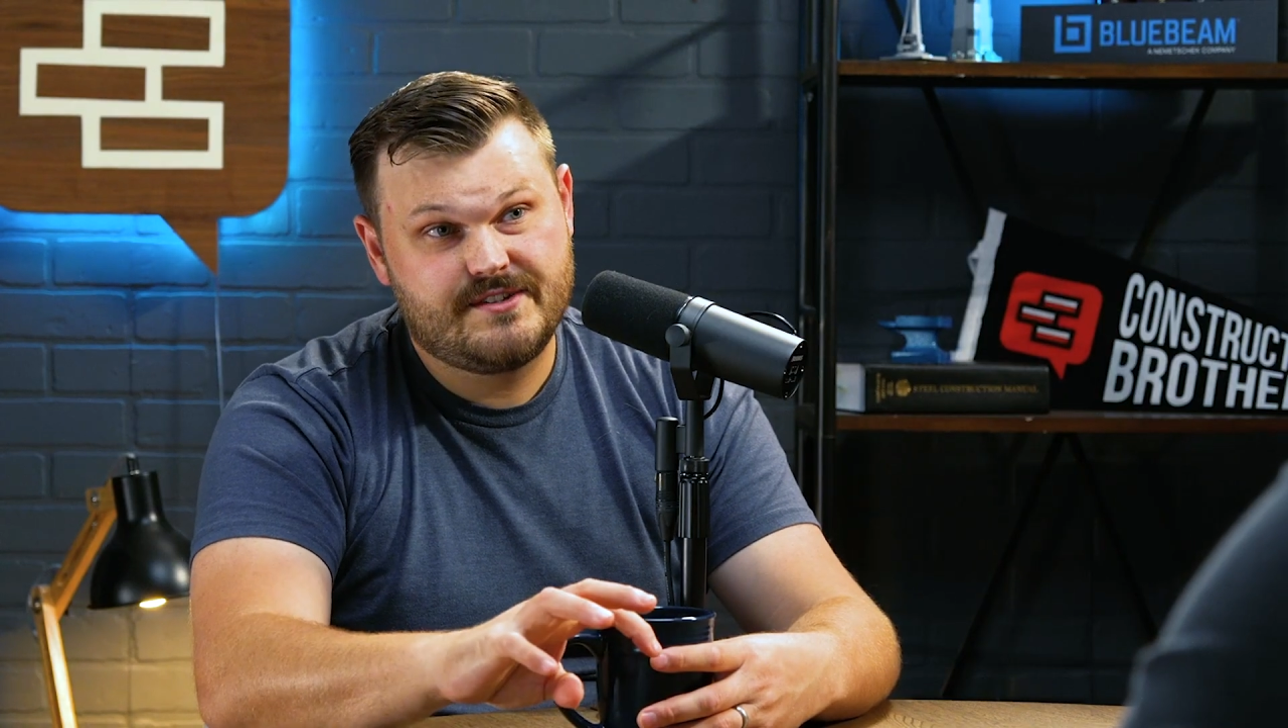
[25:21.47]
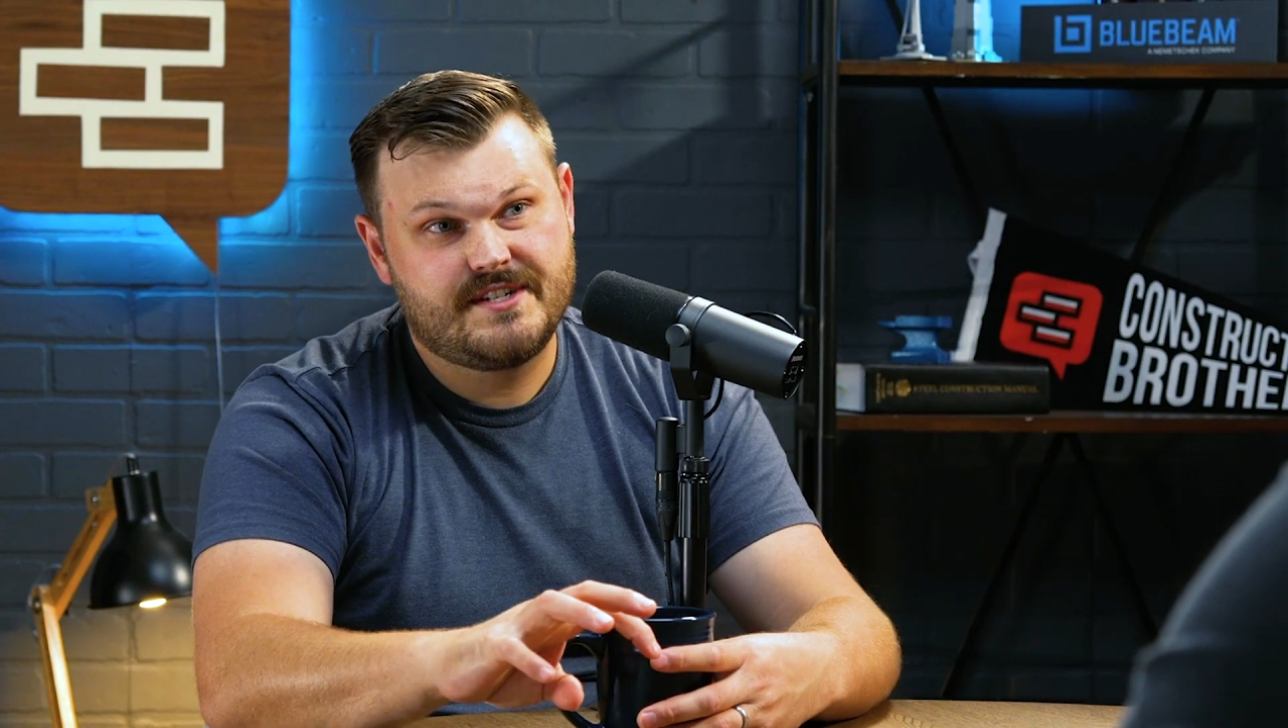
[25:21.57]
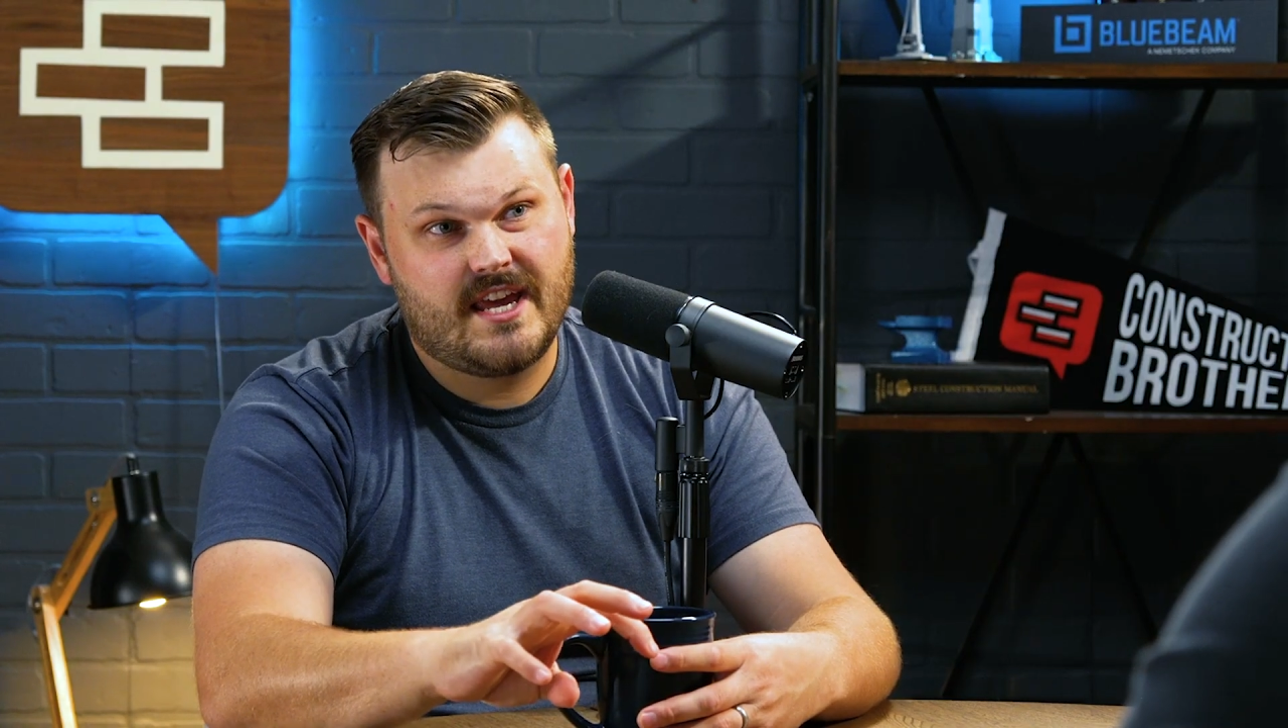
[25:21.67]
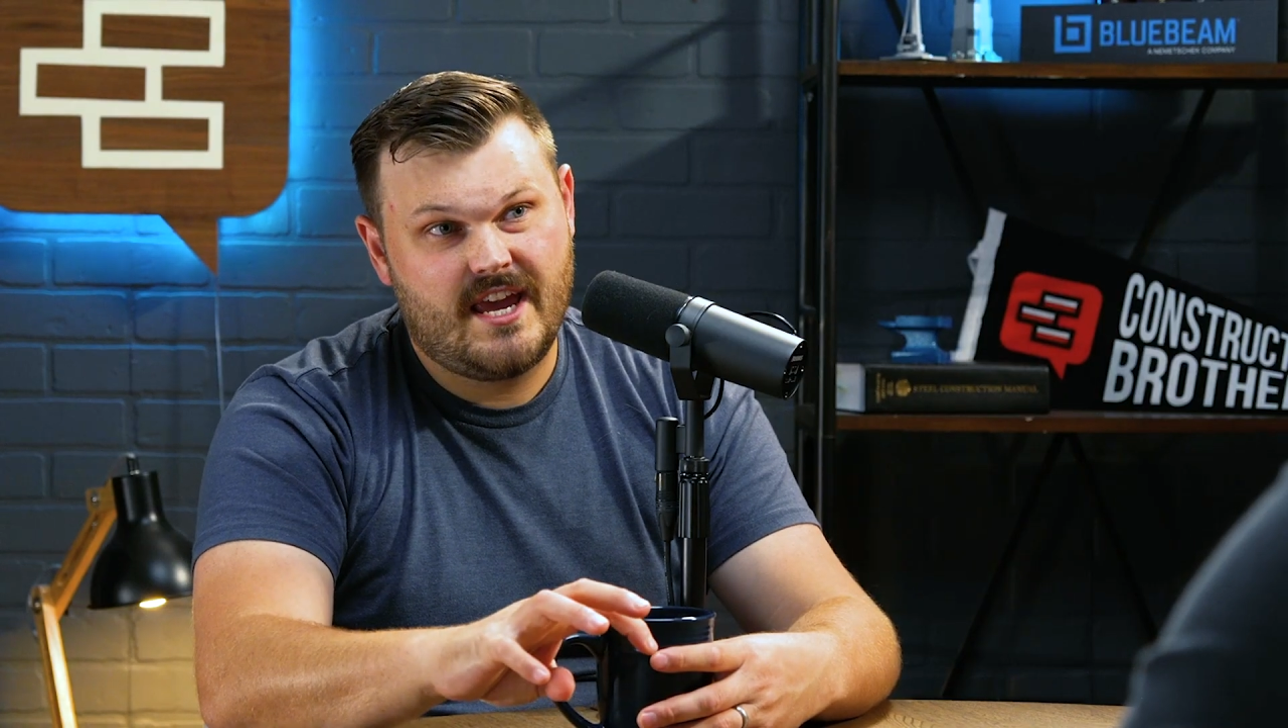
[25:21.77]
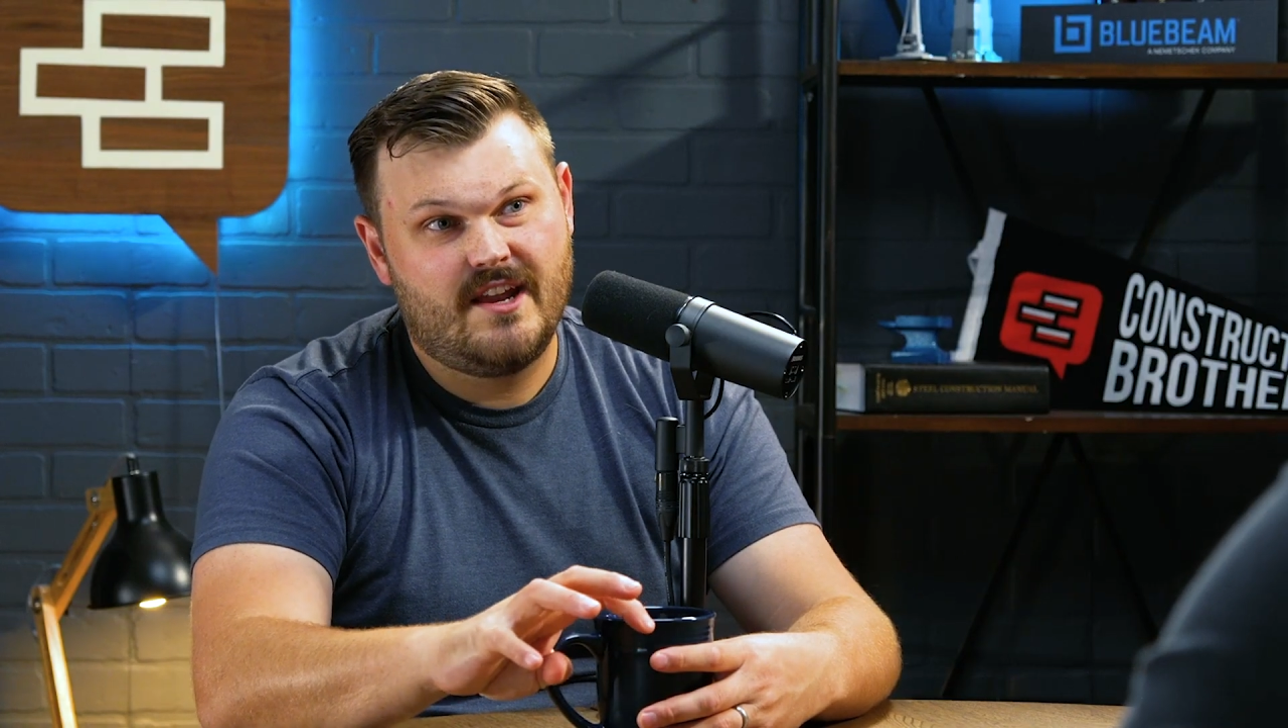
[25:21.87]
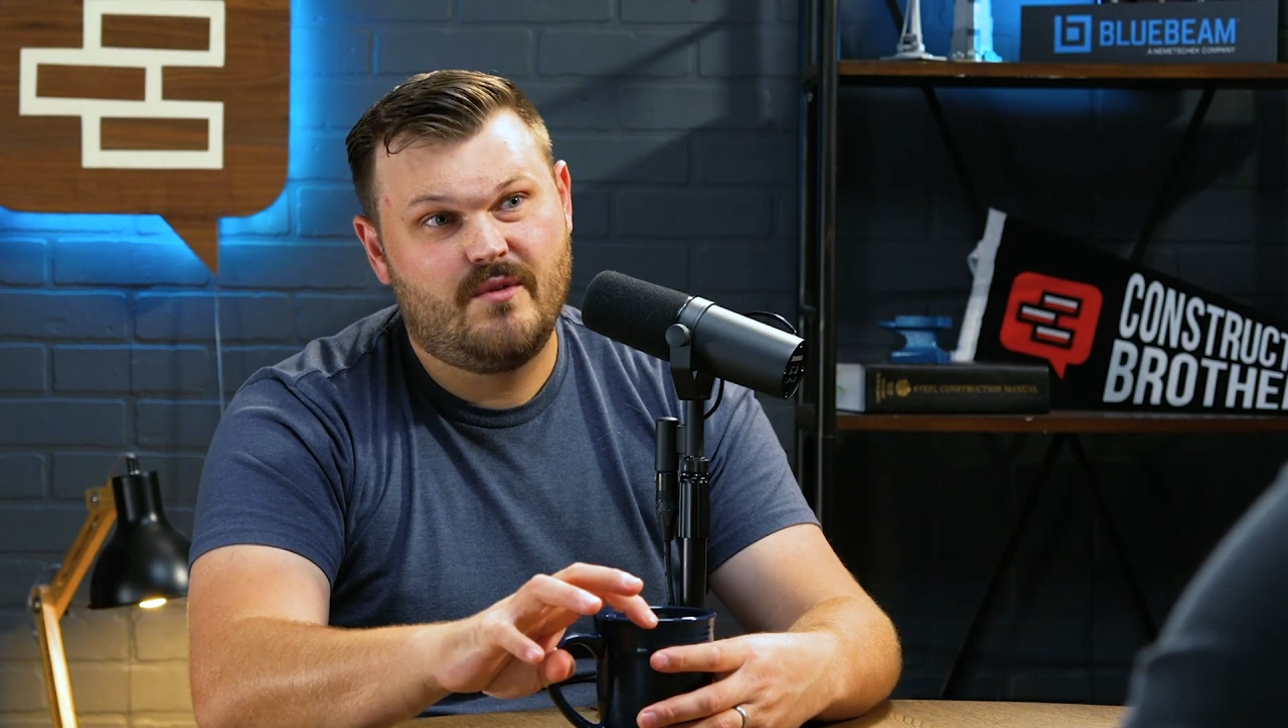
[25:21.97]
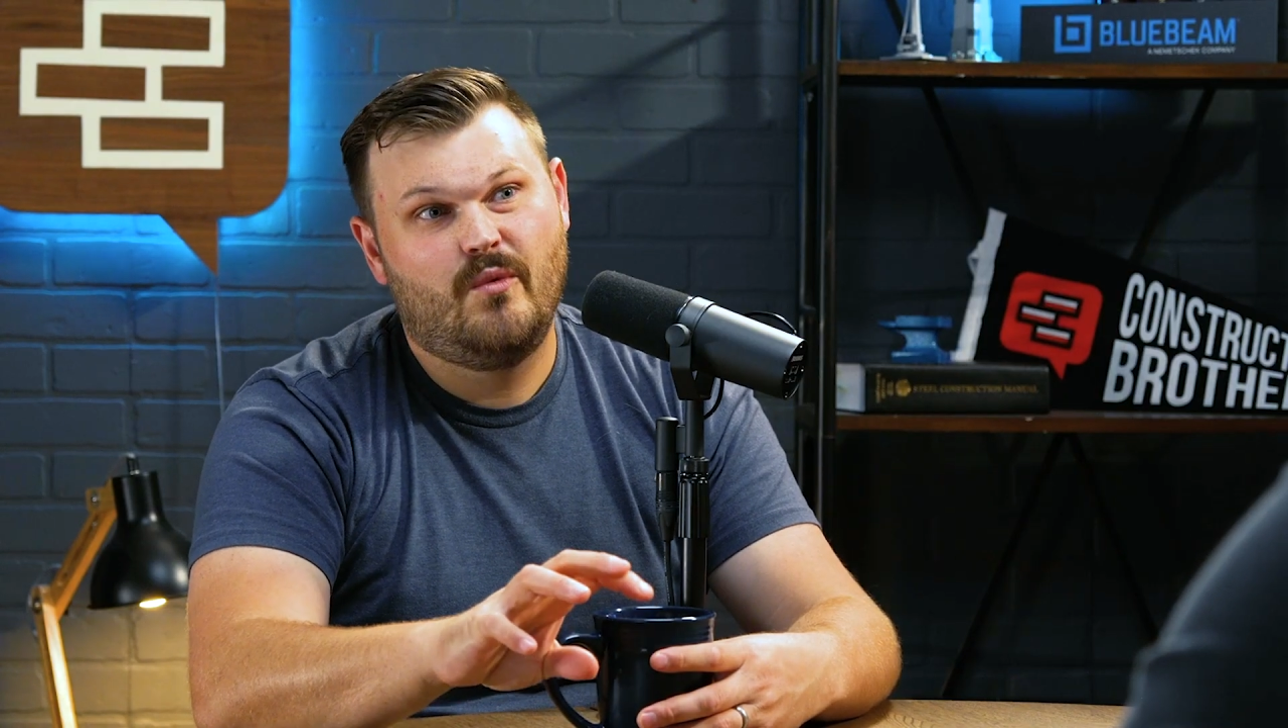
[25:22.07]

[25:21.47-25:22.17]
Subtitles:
scan